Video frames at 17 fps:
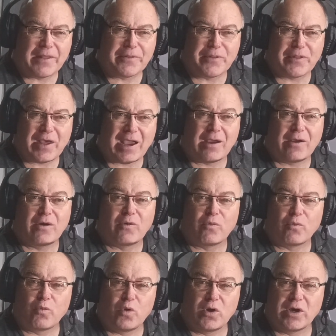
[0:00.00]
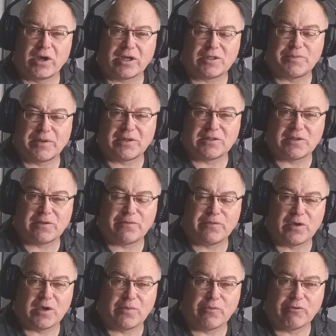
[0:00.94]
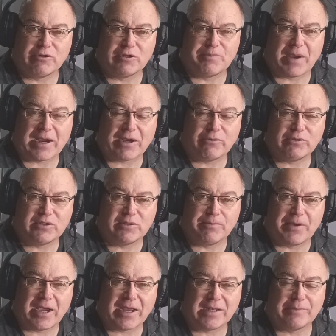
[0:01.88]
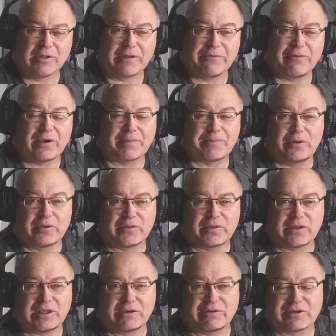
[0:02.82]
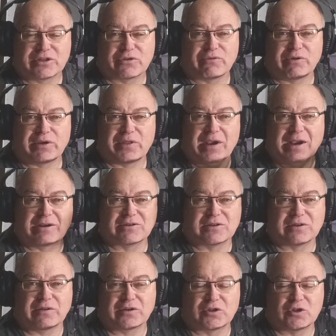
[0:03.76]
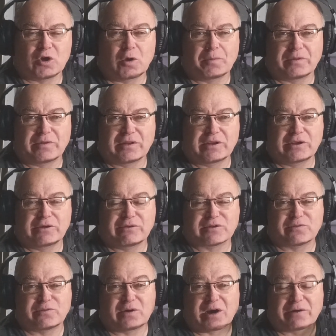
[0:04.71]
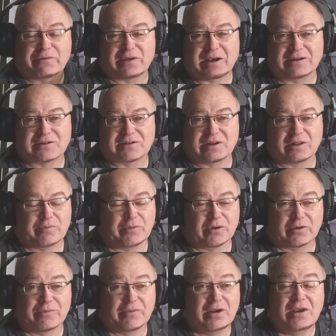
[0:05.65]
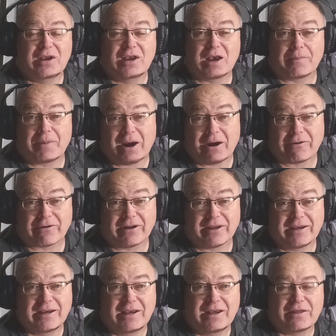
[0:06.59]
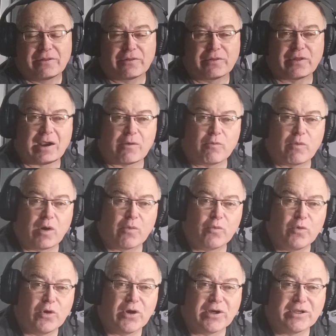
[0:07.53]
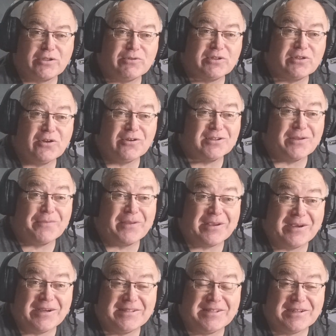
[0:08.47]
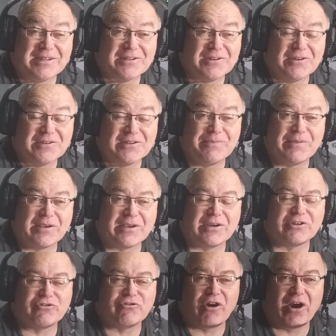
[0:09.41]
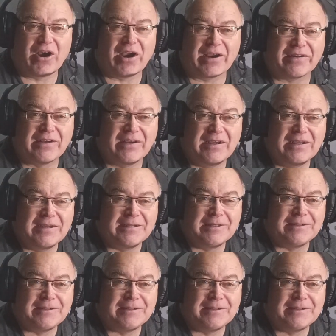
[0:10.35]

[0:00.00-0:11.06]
And that works because the firmware is backwards compatible. If I put the US3000 at the top and the US5000 at the bottom, apparently that won't work. So it's not something I did, it's not something I tried.